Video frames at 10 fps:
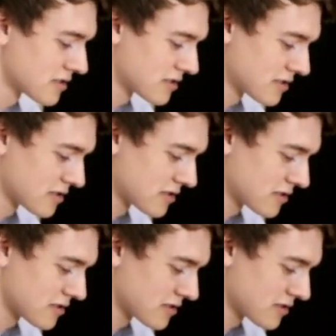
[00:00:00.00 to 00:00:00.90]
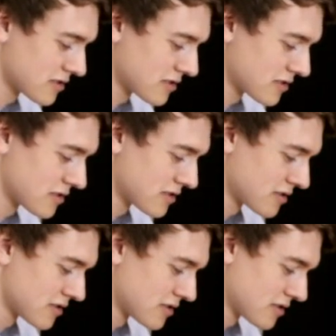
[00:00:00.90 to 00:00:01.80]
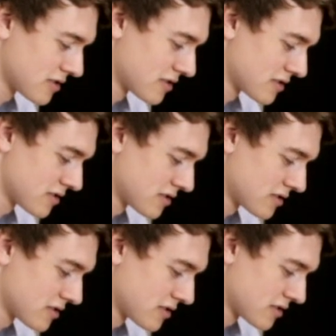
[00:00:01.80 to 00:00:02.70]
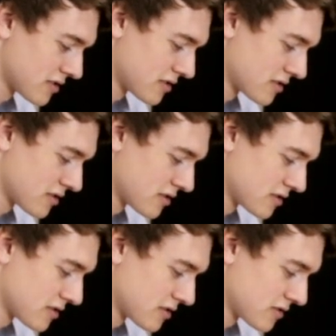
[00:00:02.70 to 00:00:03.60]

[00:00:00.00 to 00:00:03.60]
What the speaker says: [no speech]